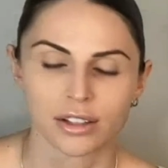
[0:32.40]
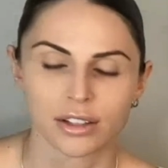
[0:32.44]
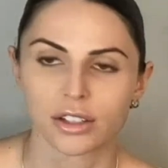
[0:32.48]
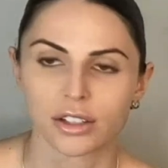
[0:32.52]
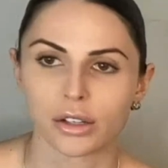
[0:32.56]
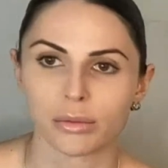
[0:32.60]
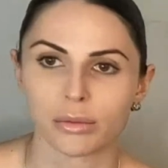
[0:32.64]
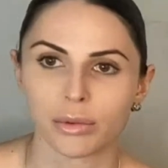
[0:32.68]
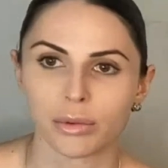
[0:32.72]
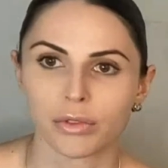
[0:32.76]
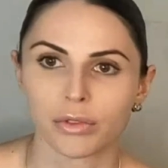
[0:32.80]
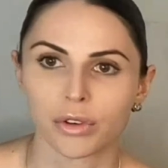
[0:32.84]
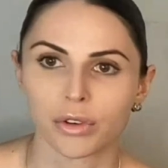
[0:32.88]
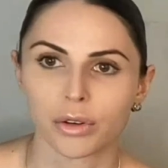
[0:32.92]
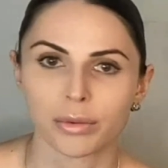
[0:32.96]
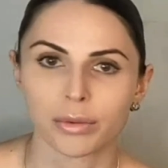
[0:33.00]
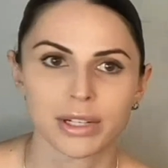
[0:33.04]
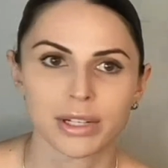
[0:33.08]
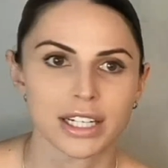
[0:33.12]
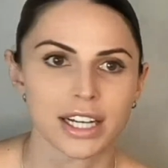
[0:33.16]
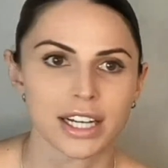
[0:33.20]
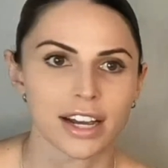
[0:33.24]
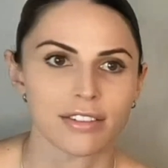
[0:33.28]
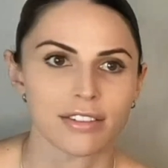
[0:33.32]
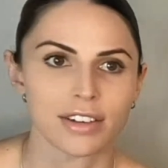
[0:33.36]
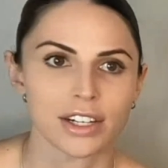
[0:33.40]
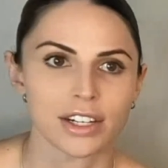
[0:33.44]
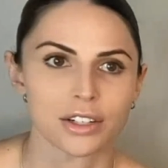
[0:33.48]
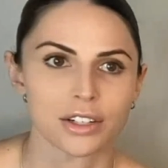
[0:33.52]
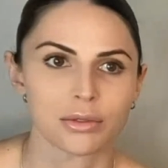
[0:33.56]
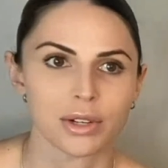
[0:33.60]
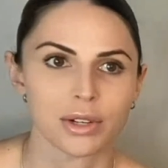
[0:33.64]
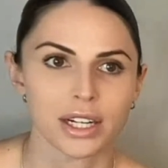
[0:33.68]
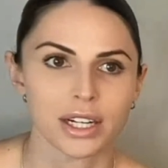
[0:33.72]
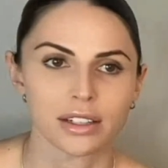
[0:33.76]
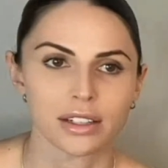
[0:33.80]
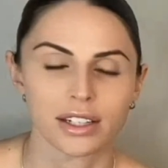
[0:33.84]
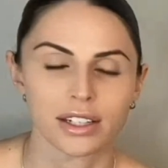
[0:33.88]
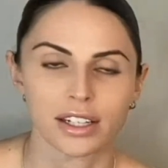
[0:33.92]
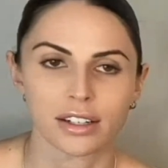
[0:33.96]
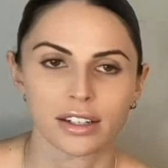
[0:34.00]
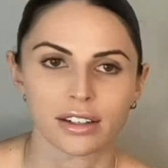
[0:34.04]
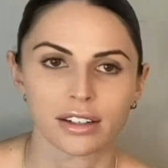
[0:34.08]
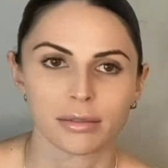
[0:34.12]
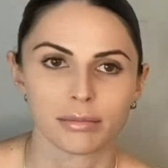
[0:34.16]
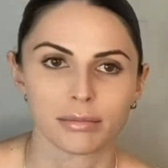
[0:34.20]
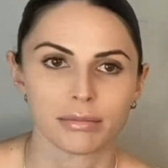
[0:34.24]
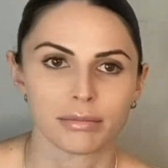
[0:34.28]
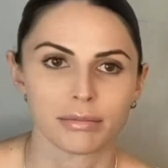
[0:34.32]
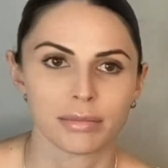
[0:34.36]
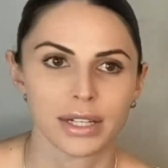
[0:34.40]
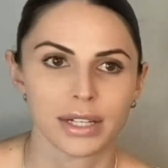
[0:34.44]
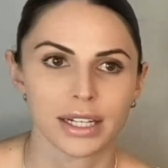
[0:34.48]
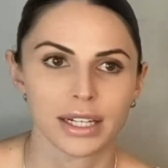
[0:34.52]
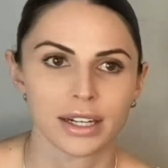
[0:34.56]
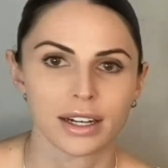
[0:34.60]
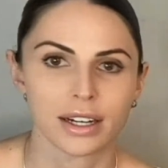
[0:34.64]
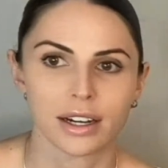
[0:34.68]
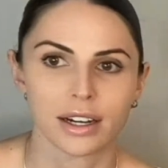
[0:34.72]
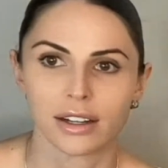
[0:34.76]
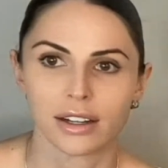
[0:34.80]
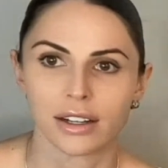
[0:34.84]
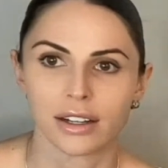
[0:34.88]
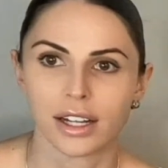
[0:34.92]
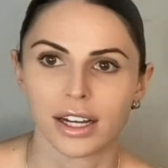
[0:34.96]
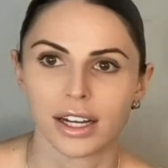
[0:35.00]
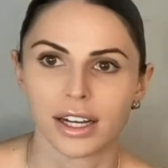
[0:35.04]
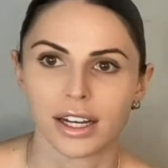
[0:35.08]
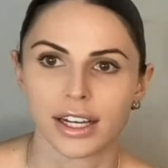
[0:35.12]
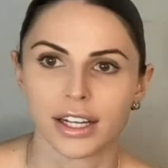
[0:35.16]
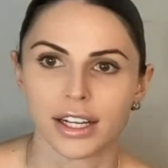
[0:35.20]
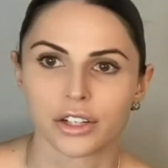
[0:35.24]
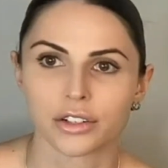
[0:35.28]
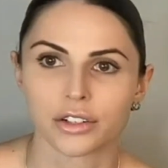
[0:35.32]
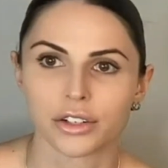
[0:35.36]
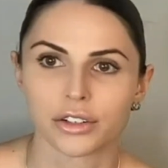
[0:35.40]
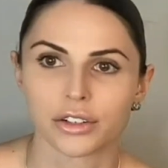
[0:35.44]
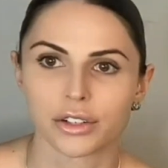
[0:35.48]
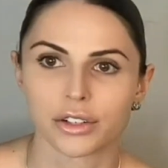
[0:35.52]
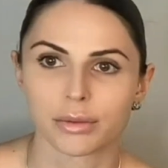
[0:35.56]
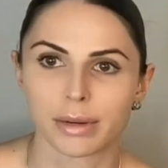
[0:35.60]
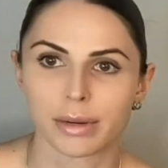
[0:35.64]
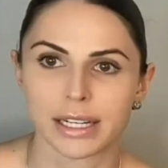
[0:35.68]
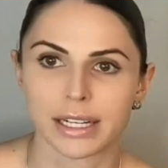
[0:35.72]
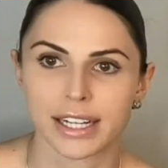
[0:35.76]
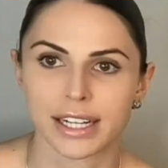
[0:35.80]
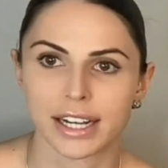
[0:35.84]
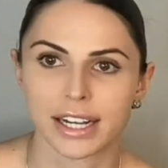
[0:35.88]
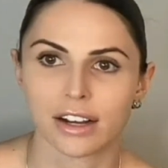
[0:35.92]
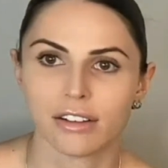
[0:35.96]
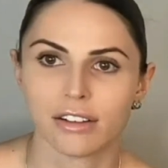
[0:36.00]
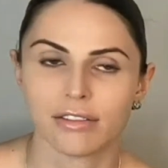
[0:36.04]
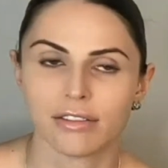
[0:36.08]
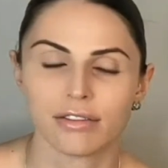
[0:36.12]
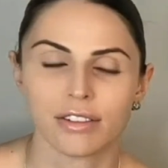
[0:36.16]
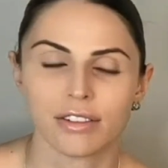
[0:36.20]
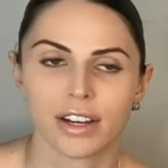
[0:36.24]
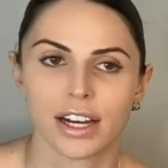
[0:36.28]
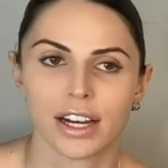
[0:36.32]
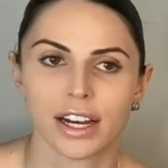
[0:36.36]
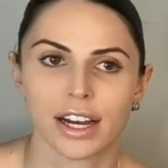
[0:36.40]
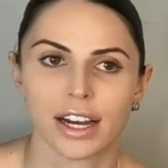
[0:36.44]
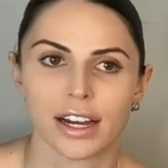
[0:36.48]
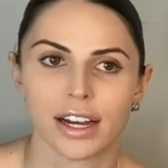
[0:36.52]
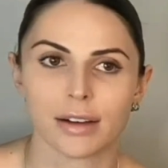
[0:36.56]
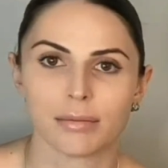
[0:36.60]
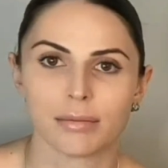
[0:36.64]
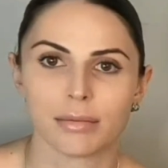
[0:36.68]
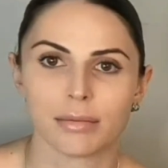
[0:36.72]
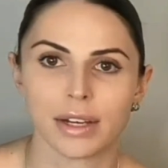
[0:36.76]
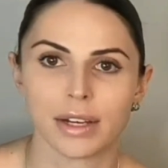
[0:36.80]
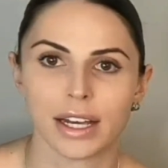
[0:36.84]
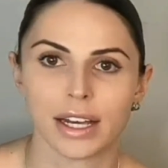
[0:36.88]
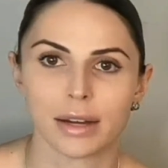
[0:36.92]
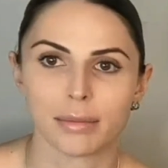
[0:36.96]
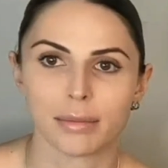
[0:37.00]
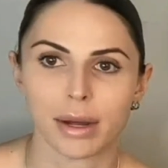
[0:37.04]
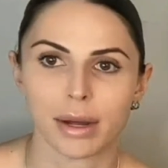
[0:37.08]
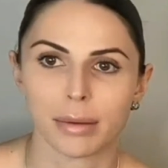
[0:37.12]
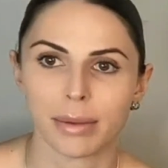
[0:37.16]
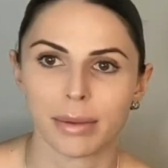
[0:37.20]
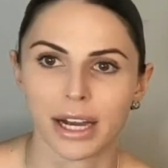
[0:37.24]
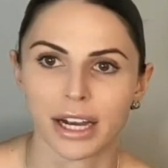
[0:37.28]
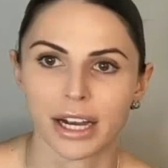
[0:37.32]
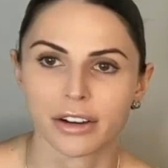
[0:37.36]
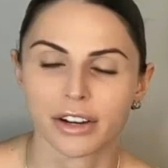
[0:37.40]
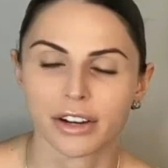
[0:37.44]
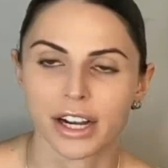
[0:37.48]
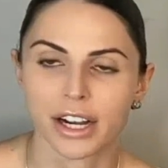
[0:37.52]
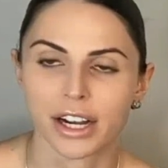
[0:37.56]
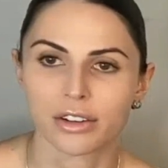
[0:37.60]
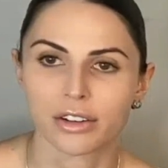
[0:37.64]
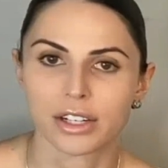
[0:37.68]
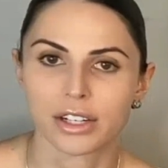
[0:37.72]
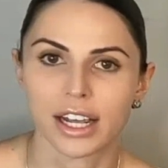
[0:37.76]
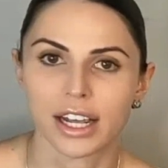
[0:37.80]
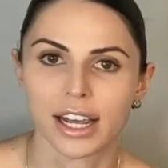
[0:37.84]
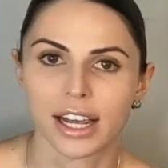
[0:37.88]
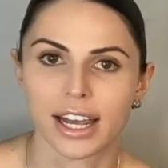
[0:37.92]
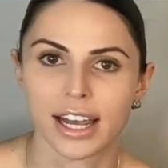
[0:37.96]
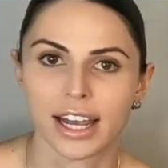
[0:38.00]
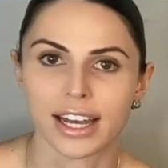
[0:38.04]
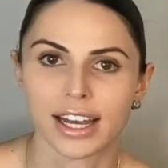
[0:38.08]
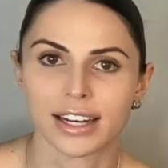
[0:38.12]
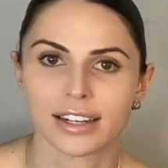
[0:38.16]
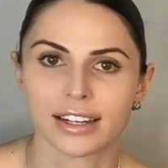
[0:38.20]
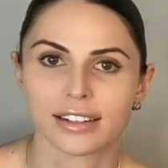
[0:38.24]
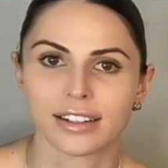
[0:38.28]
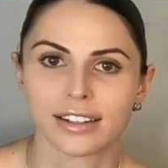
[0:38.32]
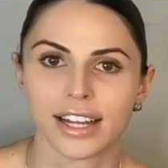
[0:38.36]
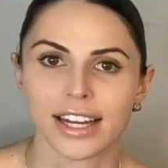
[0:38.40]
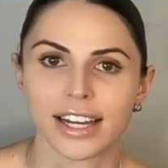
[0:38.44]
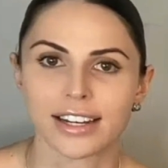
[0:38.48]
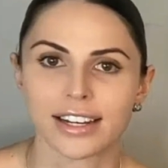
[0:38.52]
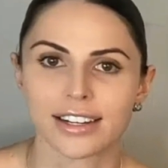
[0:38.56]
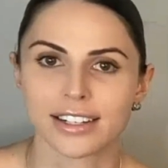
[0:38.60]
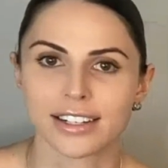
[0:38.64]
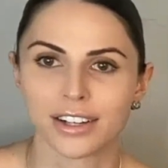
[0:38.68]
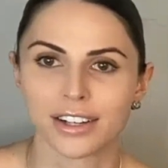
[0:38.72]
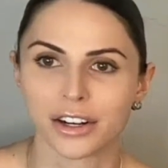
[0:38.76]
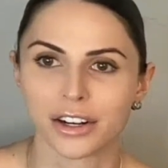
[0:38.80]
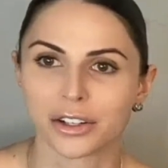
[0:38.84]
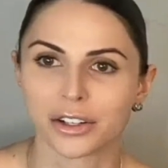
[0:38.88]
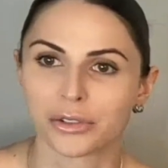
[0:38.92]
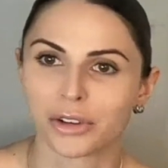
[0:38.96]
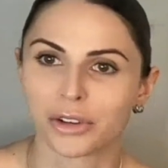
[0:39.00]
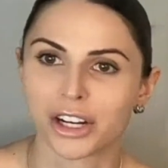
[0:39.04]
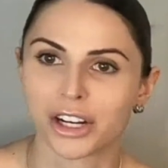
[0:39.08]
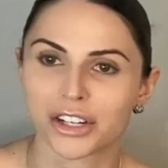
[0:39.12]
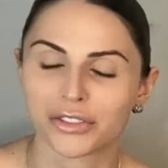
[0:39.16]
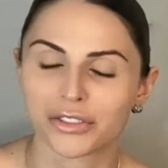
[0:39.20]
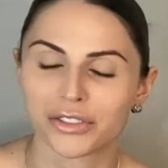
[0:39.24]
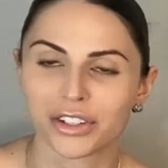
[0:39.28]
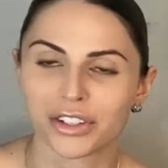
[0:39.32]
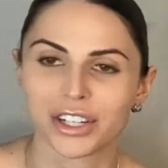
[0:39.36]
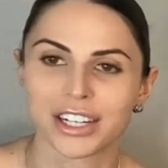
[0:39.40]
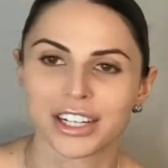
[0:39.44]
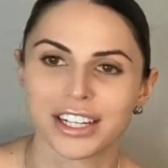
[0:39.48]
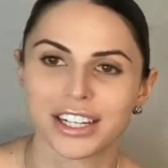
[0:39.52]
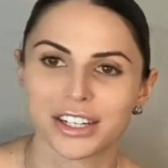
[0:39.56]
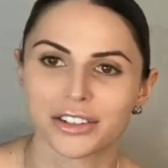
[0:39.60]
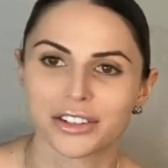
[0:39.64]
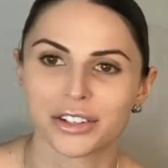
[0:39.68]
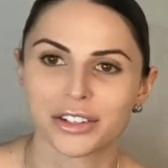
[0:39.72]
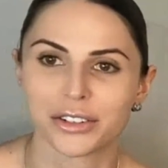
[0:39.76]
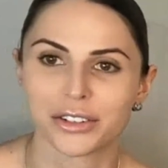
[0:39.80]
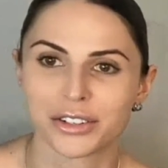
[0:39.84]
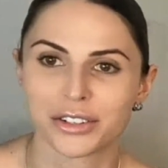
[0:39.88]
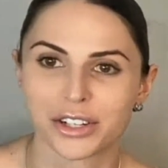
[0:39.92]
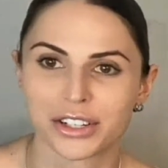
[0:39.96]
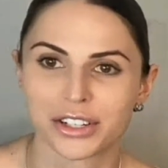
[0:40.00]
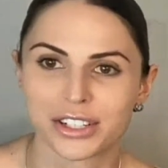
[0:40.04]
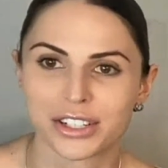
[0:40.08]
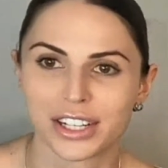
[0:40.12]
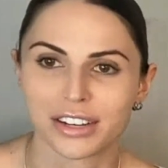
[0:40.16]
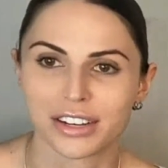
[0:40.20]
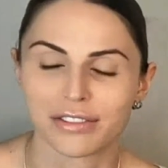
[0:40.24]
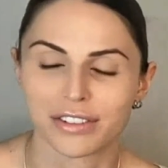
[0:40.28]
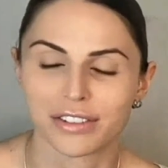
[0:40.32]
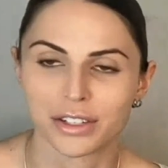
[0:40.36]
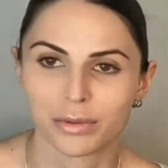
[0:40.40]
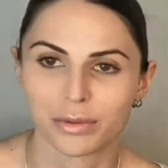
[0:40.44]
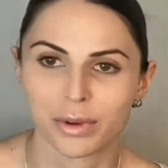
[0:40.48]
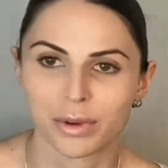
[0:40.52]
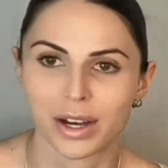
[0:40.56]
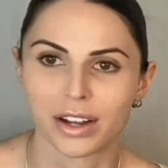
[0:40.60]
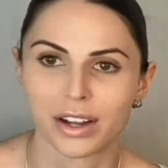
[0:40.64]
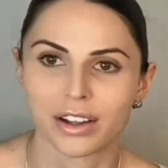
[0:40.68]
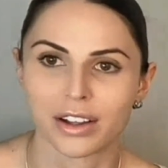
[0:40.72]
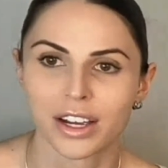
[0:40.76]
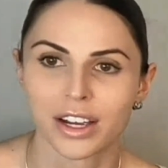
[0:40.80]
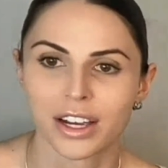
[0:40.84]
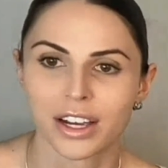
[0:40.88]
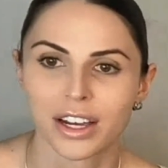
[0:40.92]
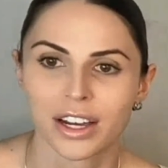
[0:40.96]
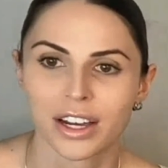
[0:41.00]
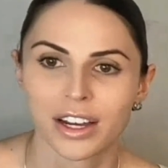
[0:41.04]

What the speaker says: So before we dive into it a little bit, I'll introduce myself and my background and let Dr. Rochford introduce herself as well.